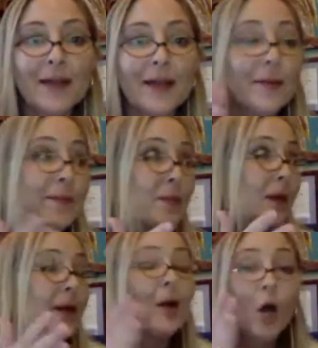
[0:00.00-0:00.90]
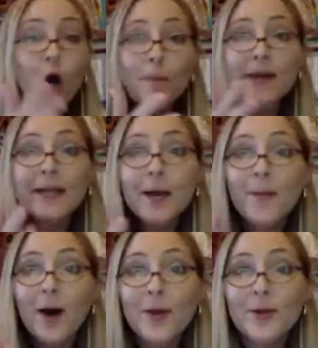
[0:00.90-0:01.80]
opening up all those
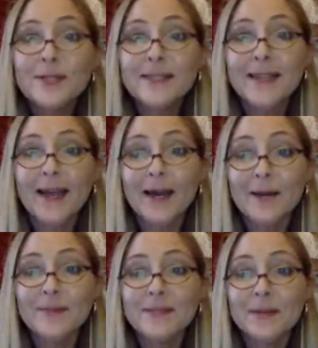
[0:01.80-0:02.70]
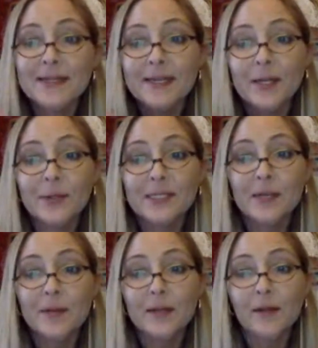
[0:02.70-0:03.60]
tabs because I know it's going to be a
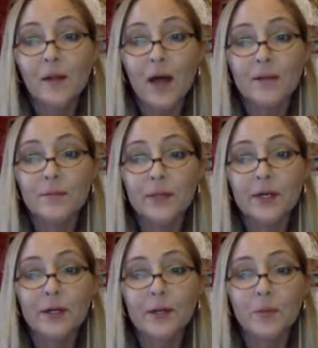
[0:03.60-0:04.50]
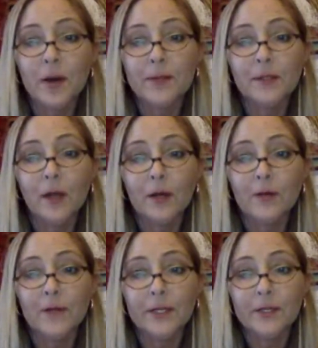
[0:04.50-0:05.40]
lot bigger and probably a longer video next
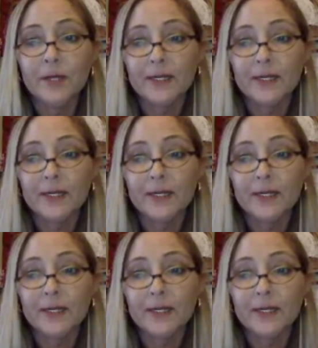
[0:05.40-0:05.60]
time.